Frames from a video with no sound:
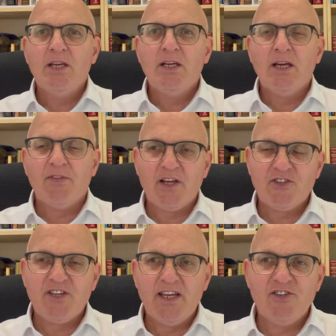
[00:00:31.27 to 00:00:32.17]
at that
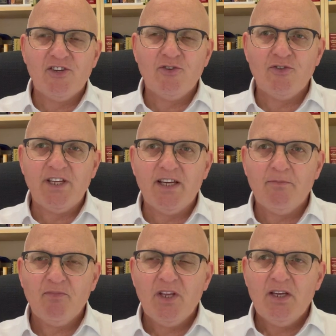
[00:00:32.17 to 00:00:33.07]
stage in Judea
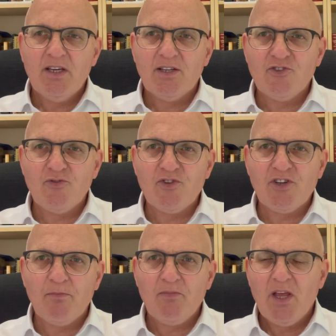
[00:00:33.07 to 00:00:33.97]
and
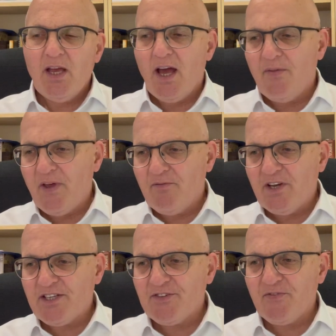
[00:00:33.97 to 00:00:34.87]
Jerusalem. And then
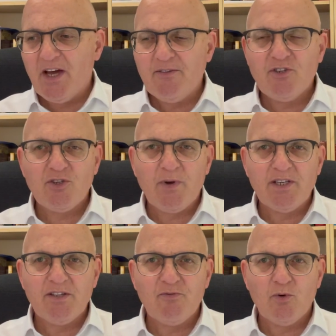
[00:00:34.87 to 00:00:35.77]
verses 5 to
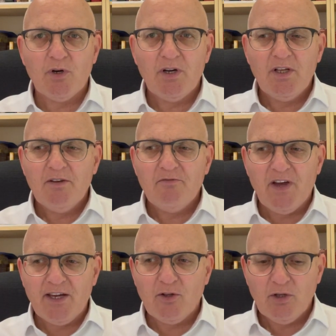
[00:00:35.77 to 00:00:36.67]
24,
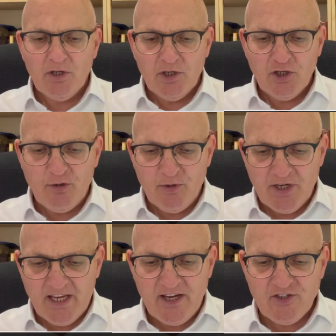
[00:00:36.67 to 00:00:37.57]
final
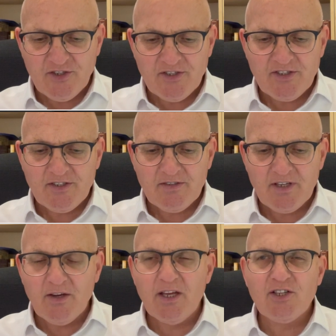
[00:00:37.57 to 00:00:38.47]
communications. Now,
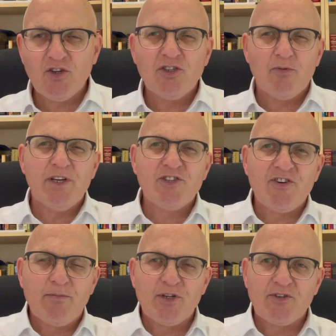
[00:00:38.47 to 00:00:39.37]
it's good to read
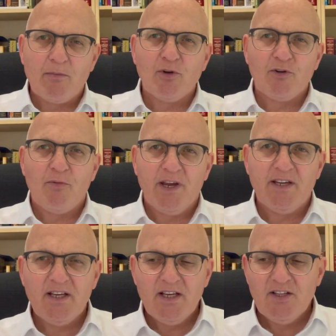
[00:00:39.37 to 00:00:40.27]
scripture, so I'm going to read
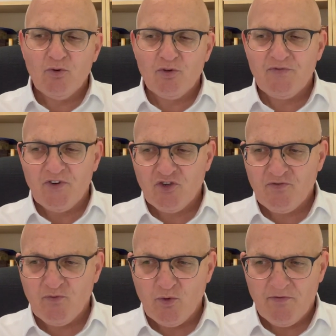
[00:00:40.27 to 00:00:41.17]
those first
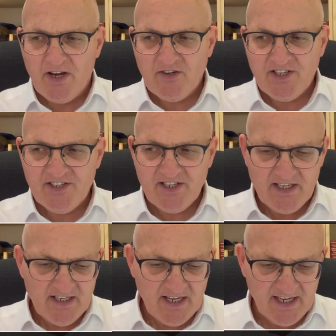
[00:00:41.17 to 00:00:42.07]
4 verses
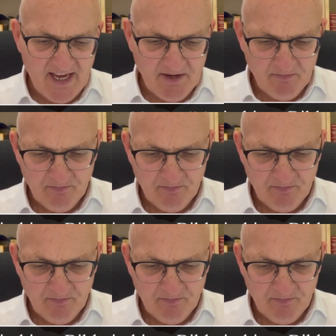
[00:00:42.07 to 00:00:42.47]
again.